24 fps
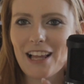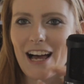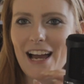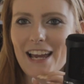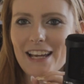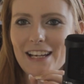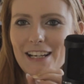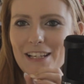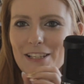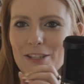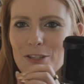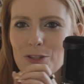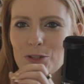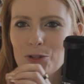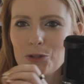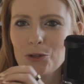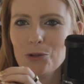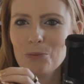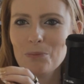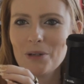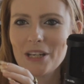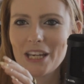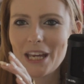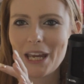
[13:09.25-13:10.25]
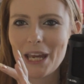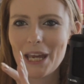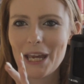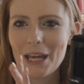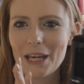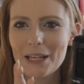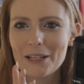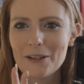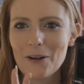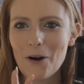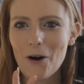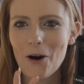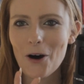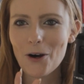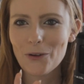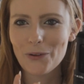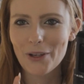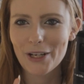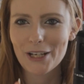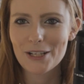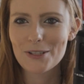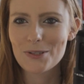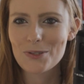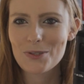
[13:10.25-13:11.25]
like zooming in
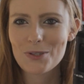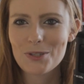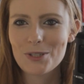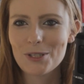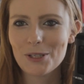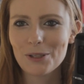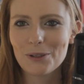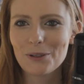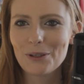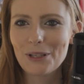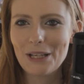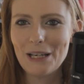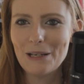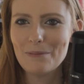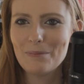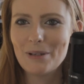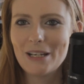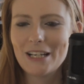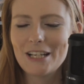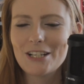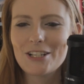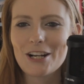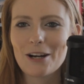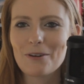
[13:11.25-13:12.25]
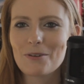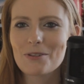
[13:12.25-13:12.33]
on like a still image.